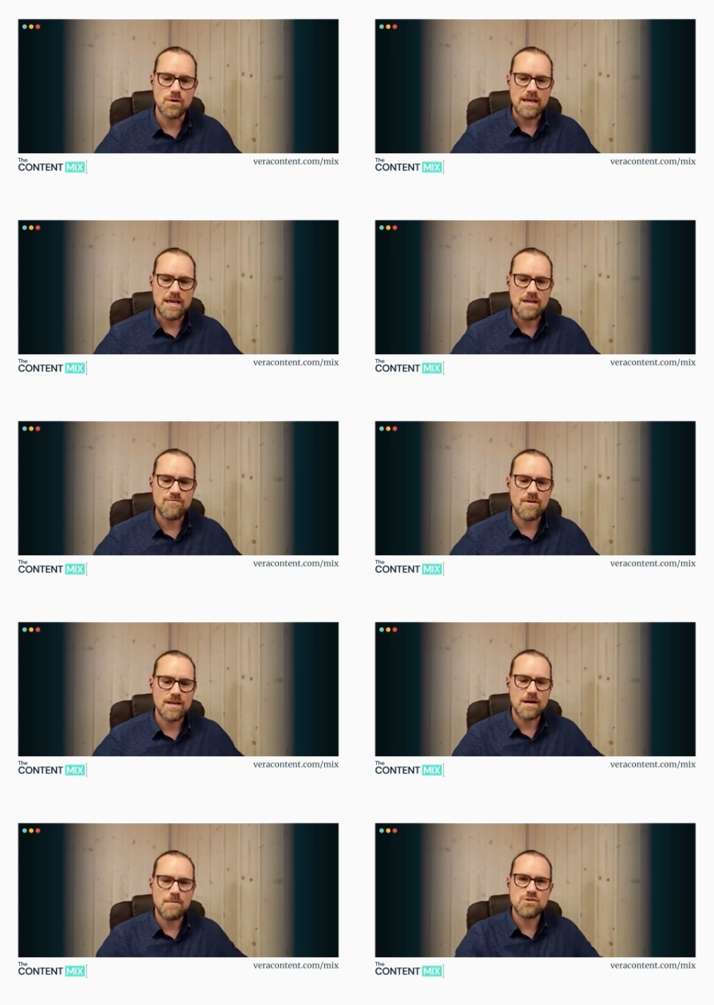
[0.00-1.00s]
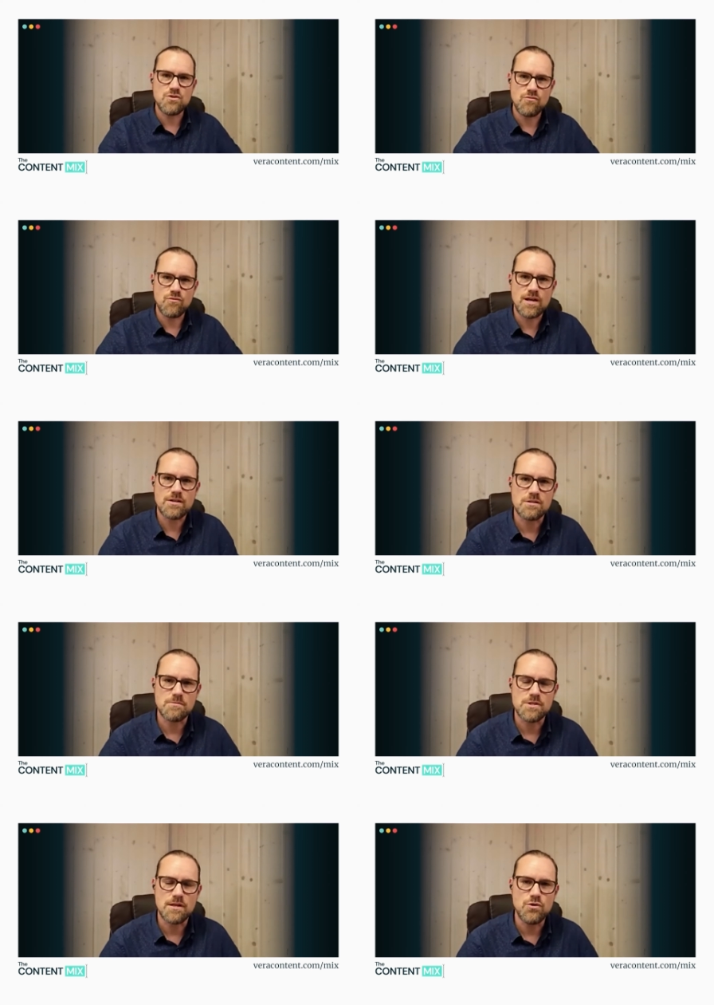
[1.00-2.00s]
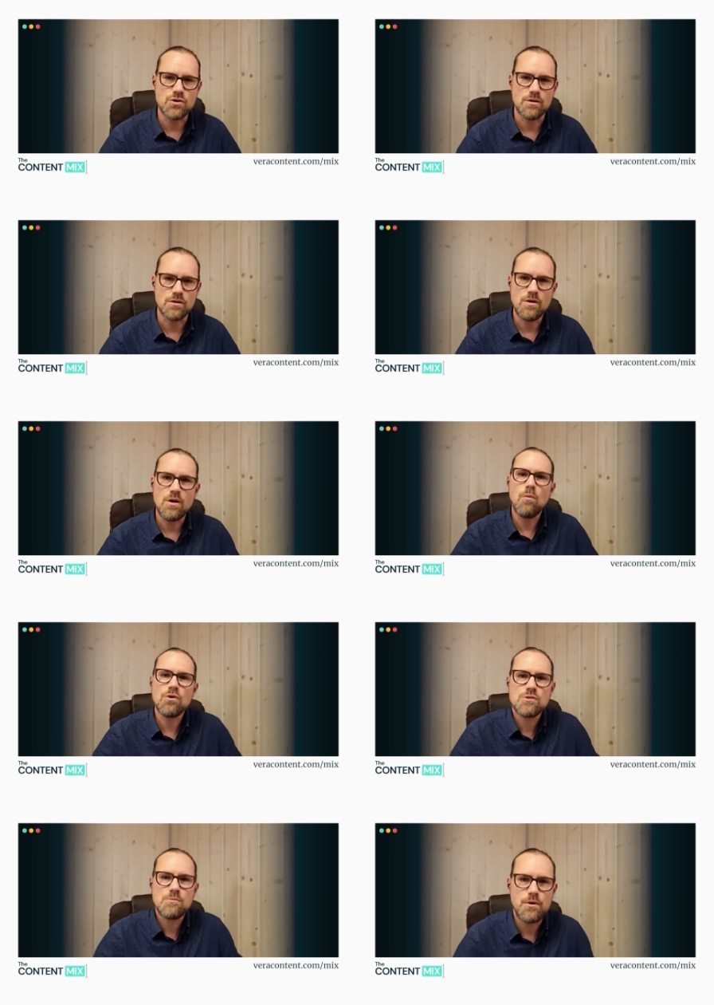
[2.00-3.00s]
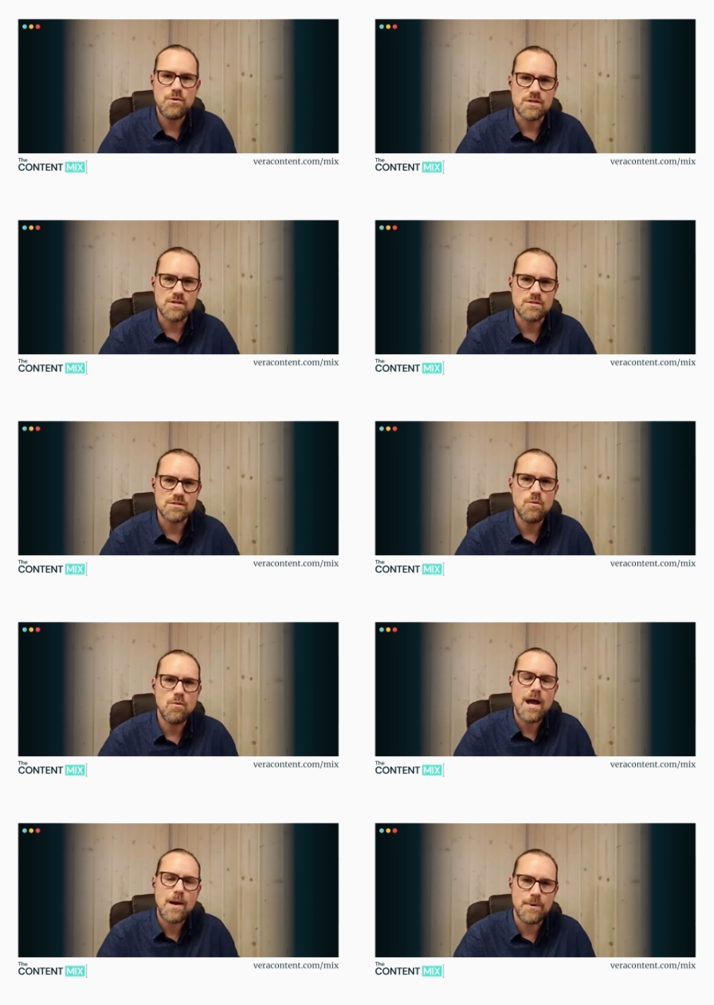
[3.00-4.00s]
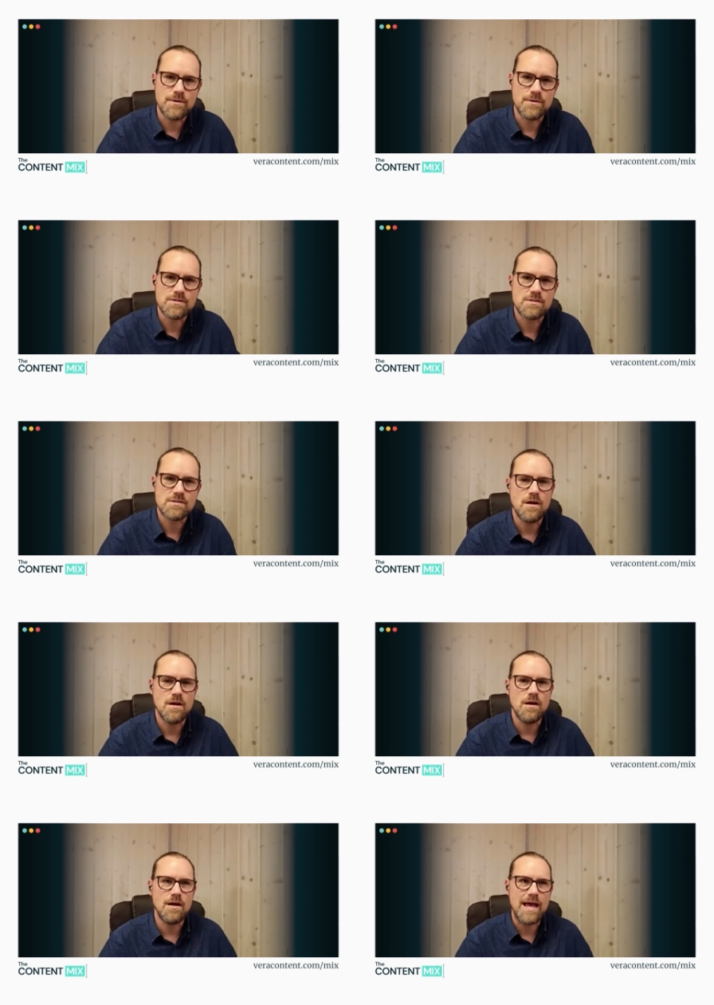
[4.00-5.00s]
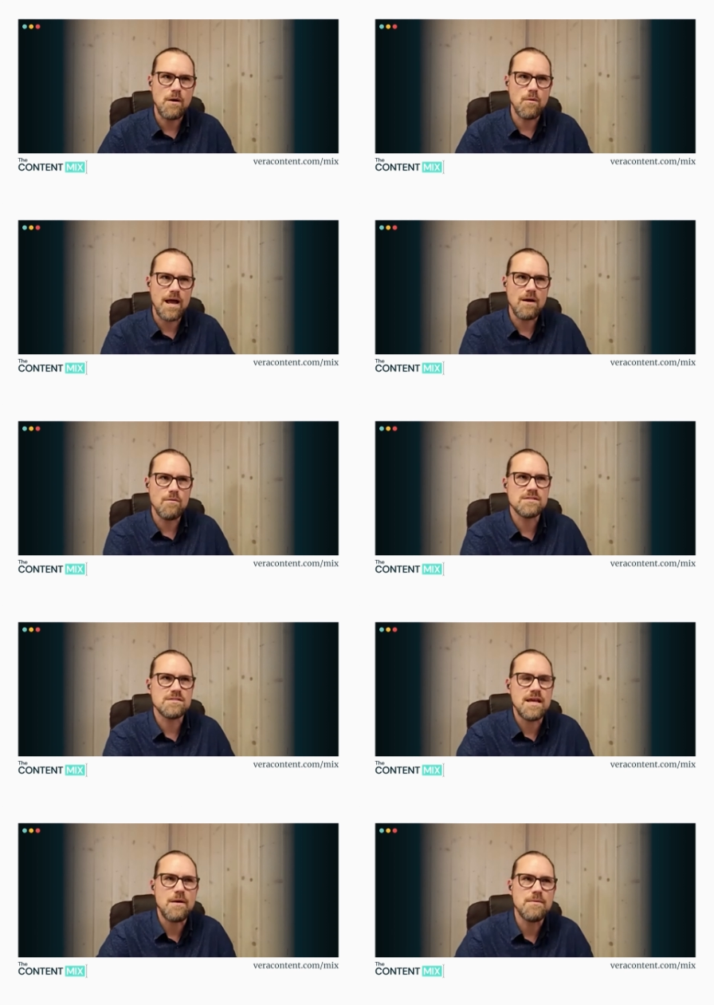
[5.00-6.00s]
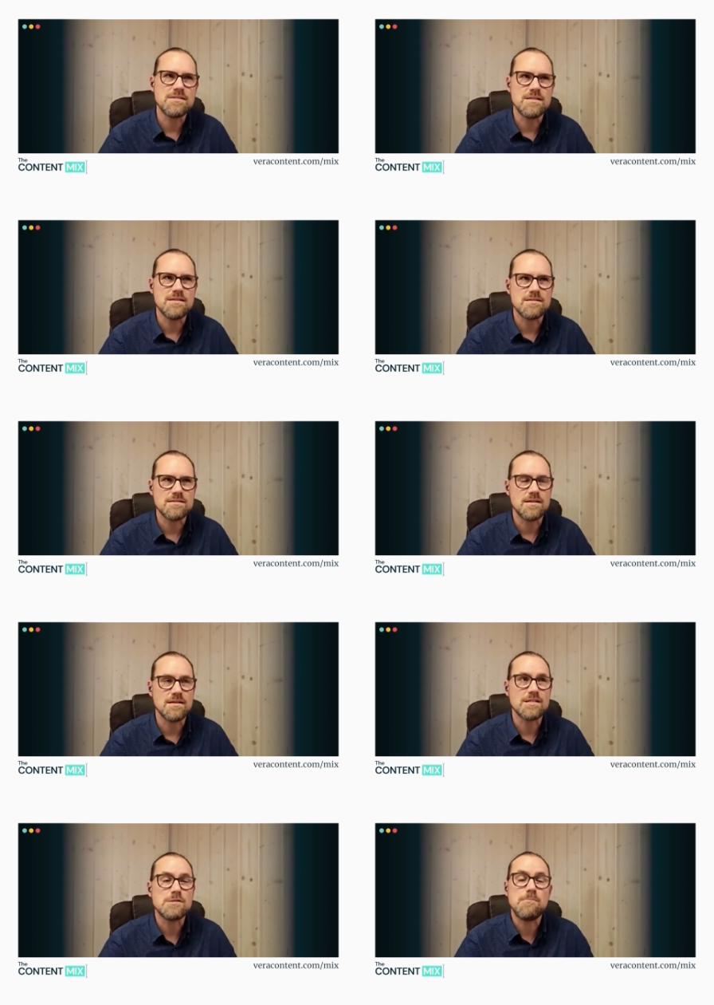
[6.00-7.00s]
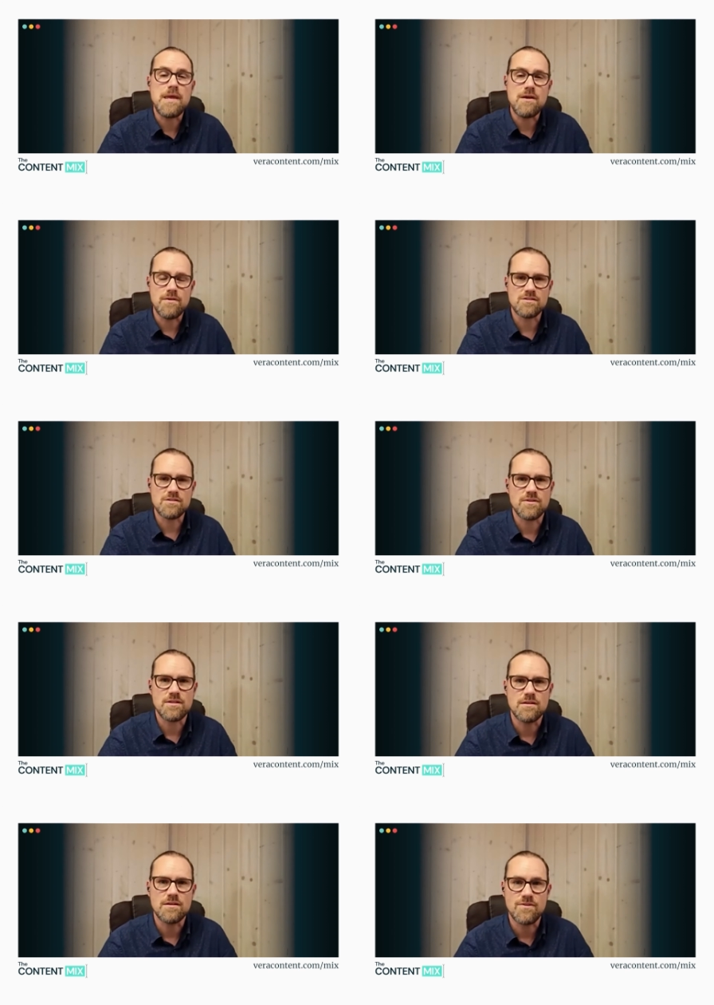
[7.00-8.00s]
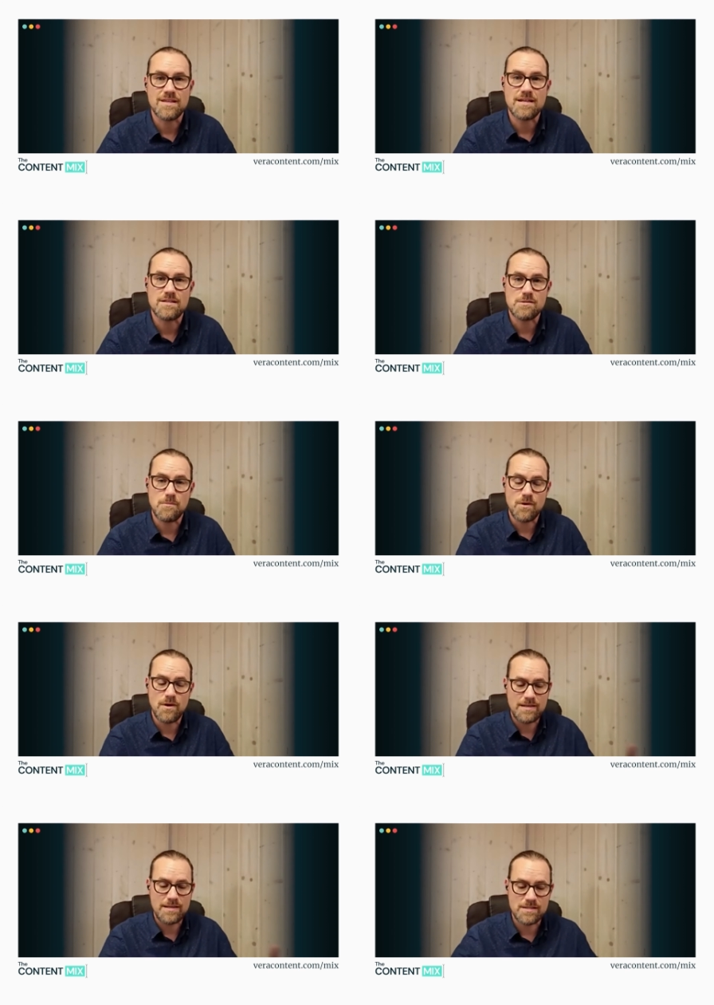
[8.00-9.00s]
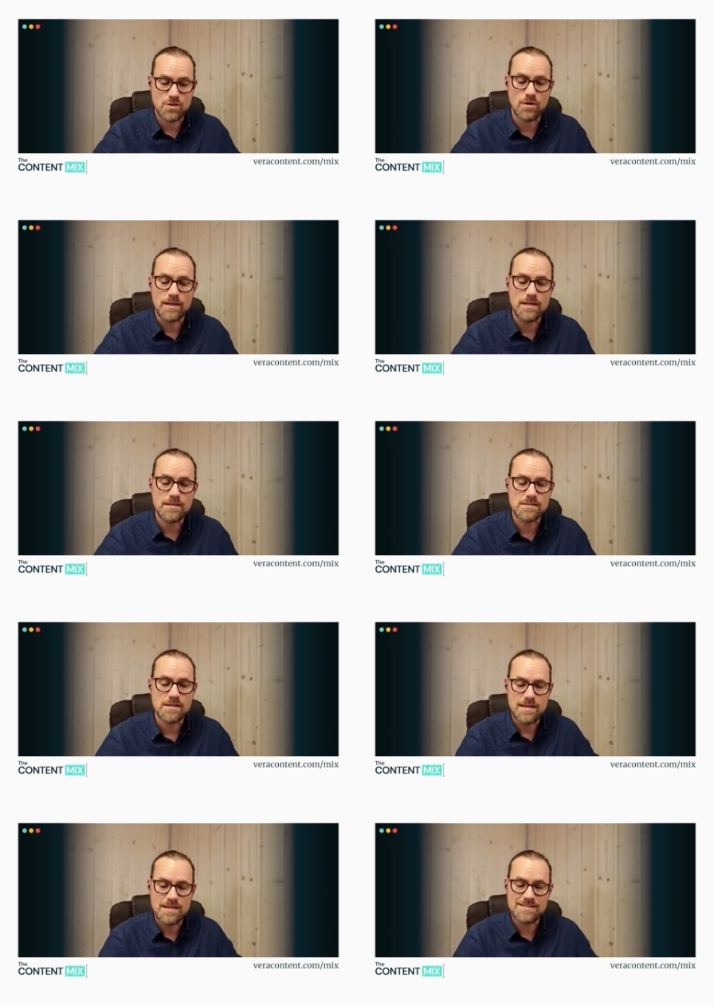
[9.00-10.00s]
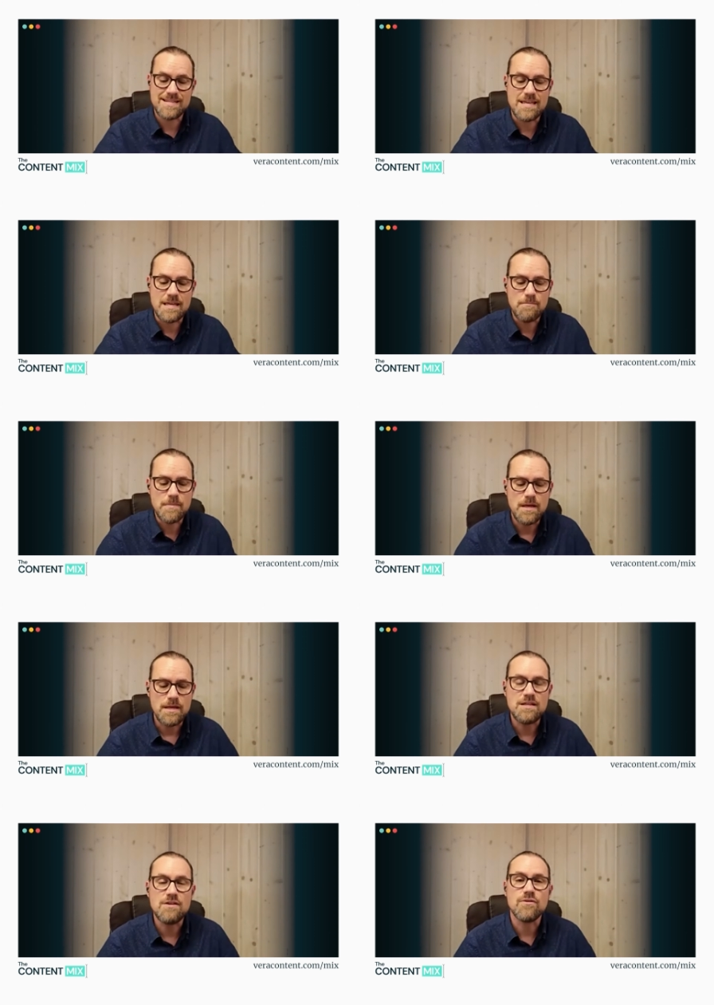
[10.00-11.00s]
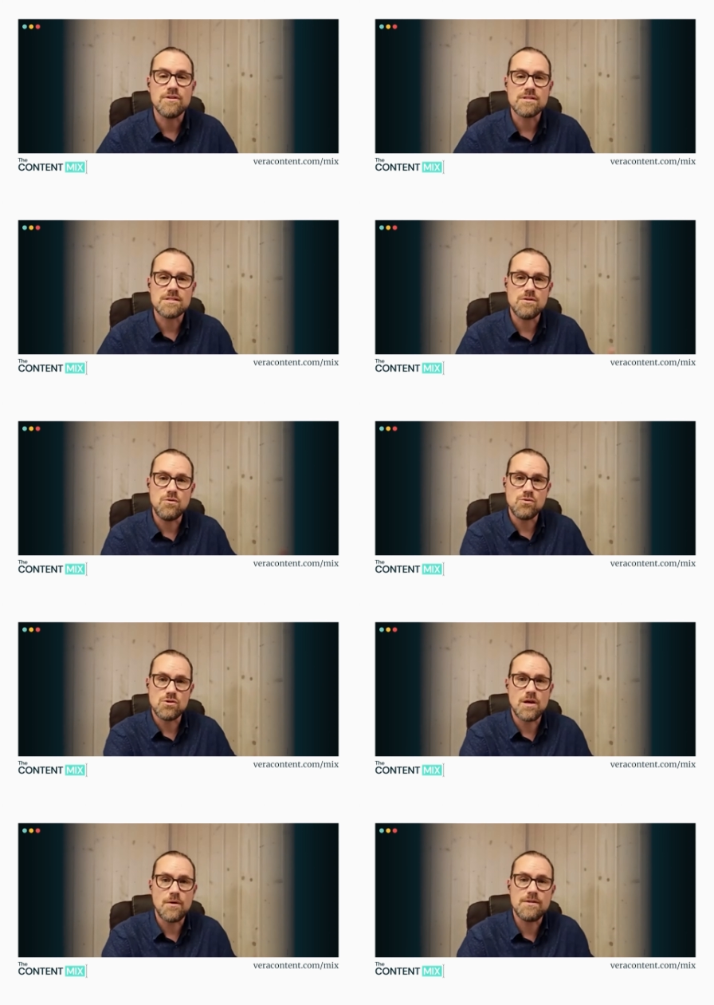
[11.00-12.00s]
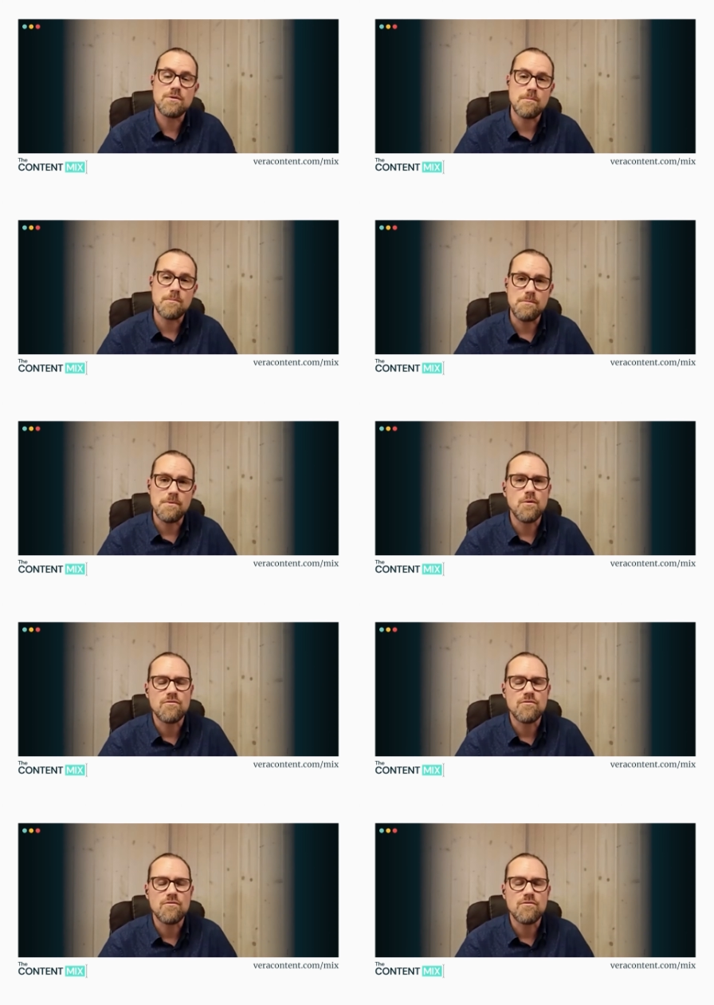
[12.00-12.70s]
if I come to you for a custom solution, what's the process? What happens? How is this experience for the customer and his colleagues, his team, different to go into other people who offer the